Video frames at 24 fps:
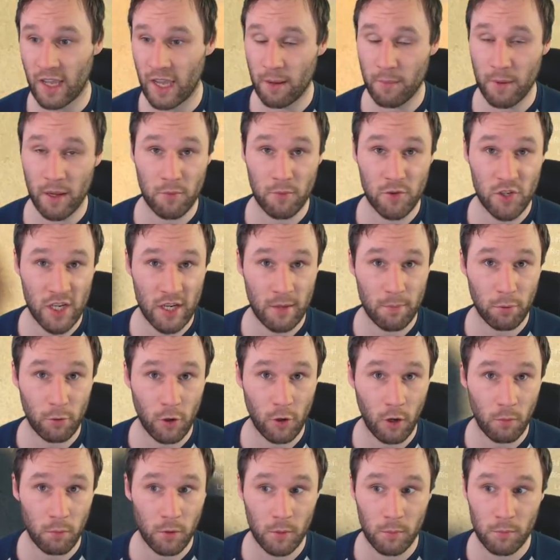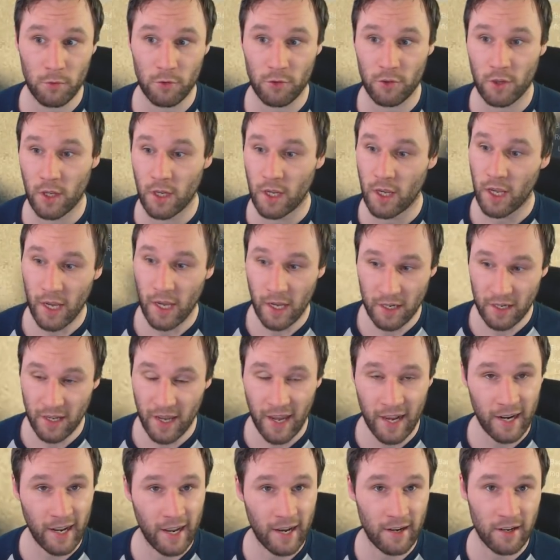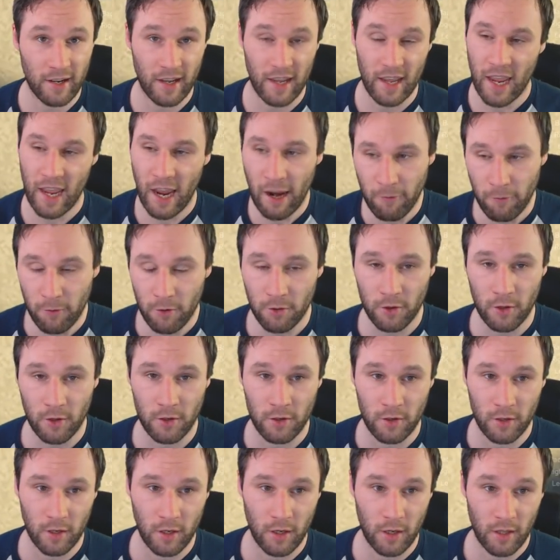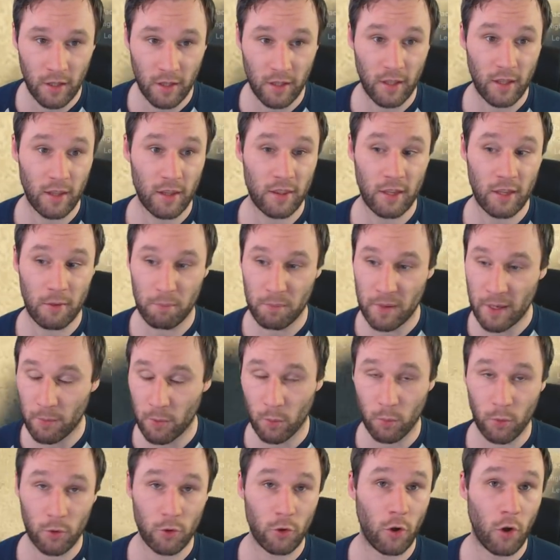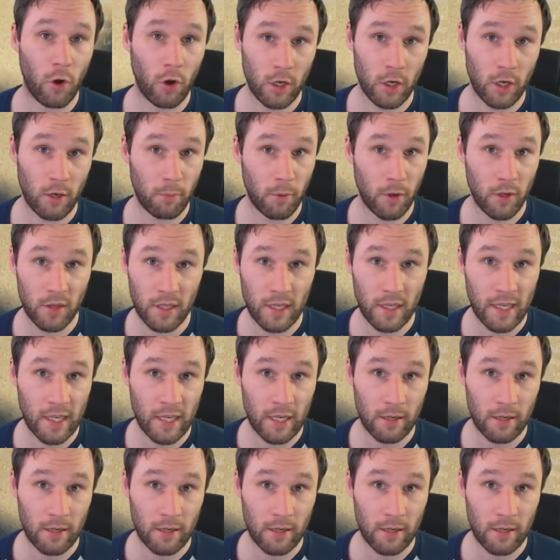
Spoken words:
the MMG problems. It highlighted everything that people were talking about the